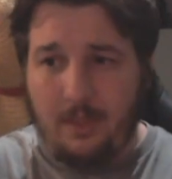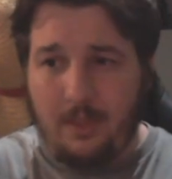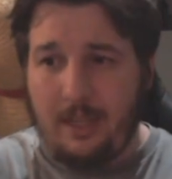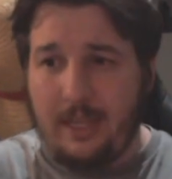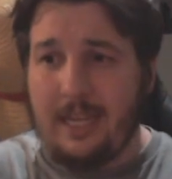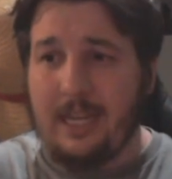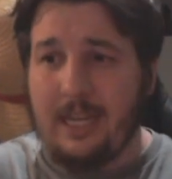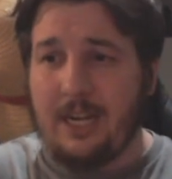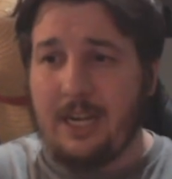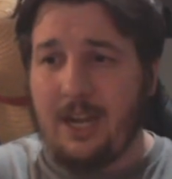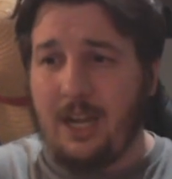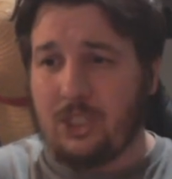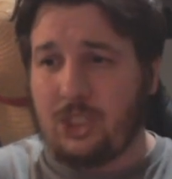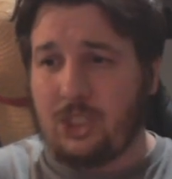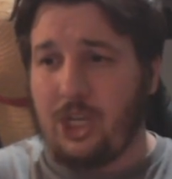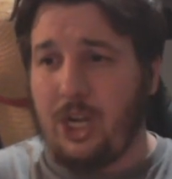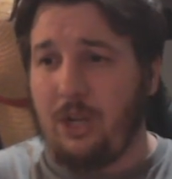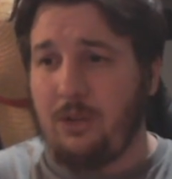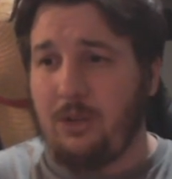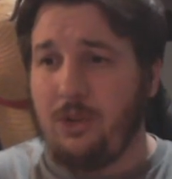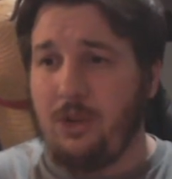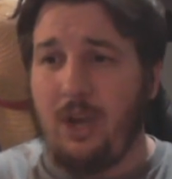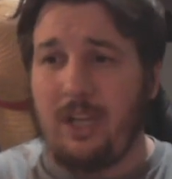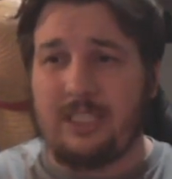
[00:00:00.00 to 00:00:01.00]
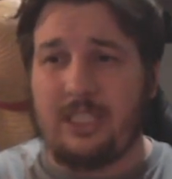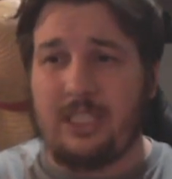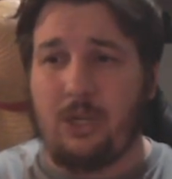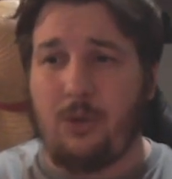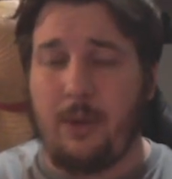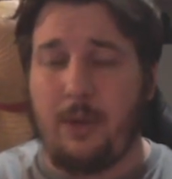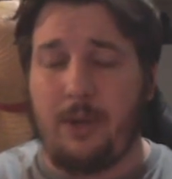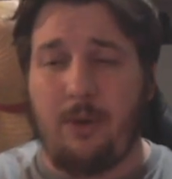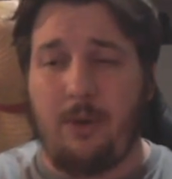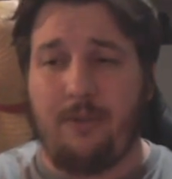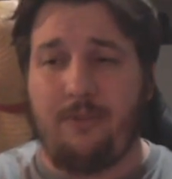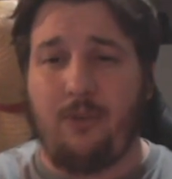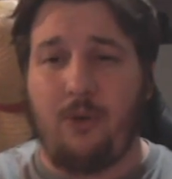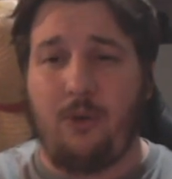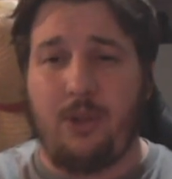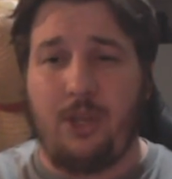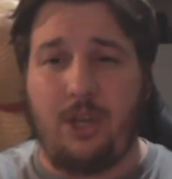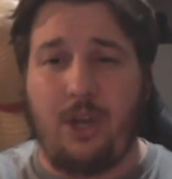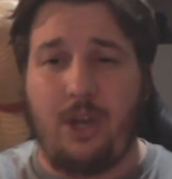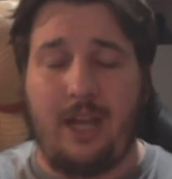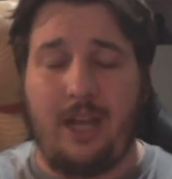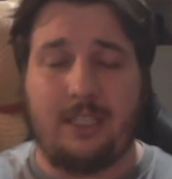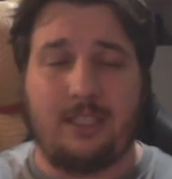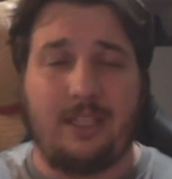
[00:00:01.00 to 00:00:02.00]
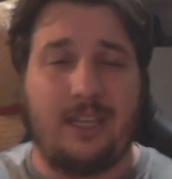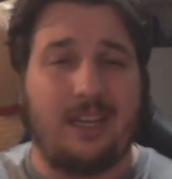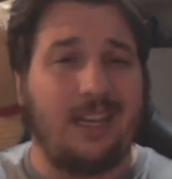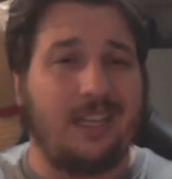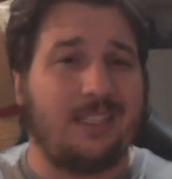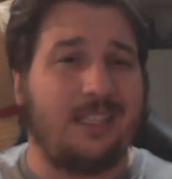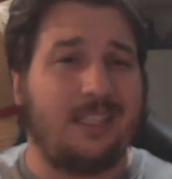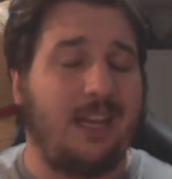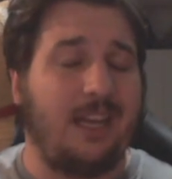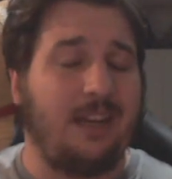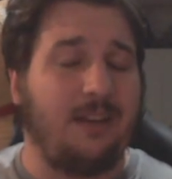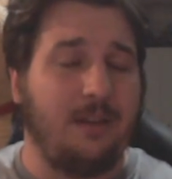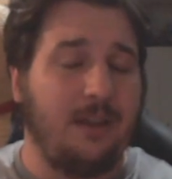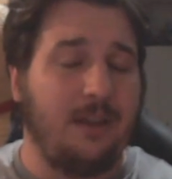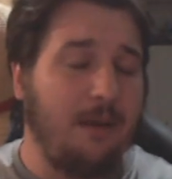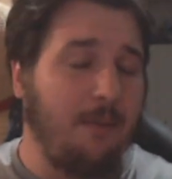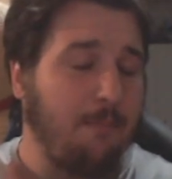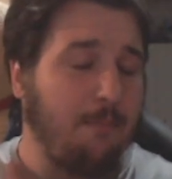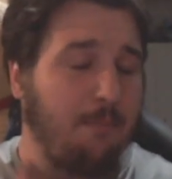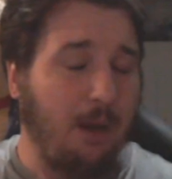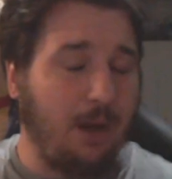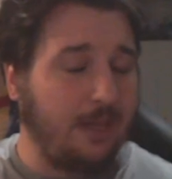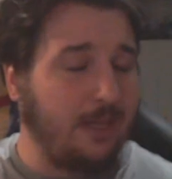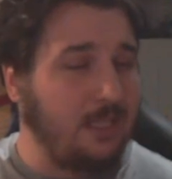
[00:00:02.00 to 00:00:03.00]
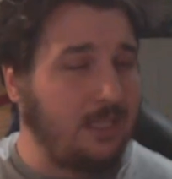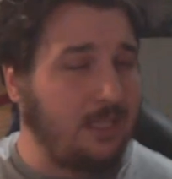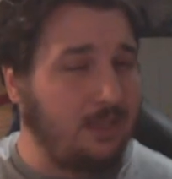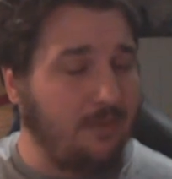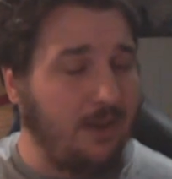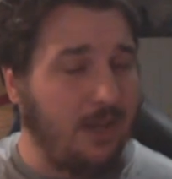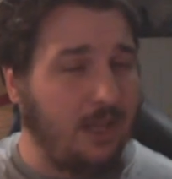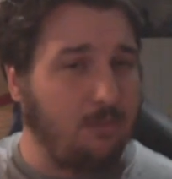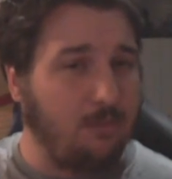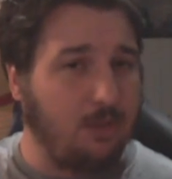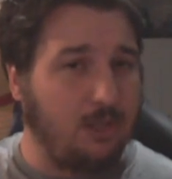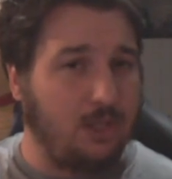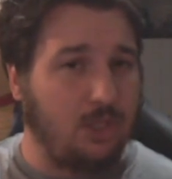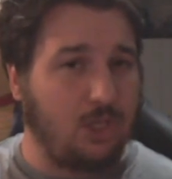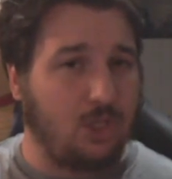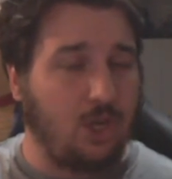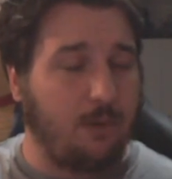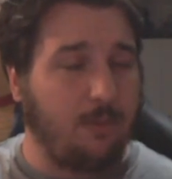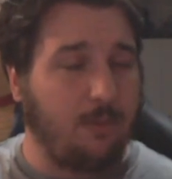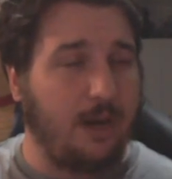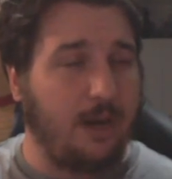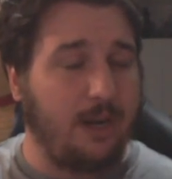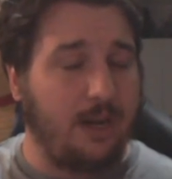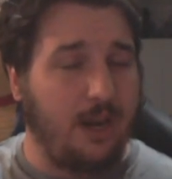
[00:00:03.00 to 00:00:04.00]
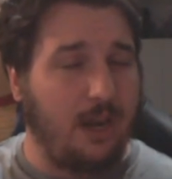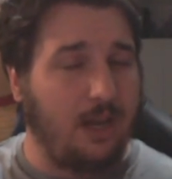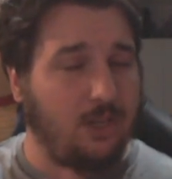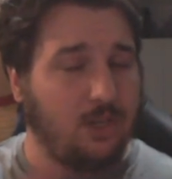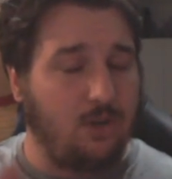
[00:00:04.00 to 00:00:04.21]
In a nutshell, nice and quick one for you guys. Like I said, Buggy's available in the shop right now.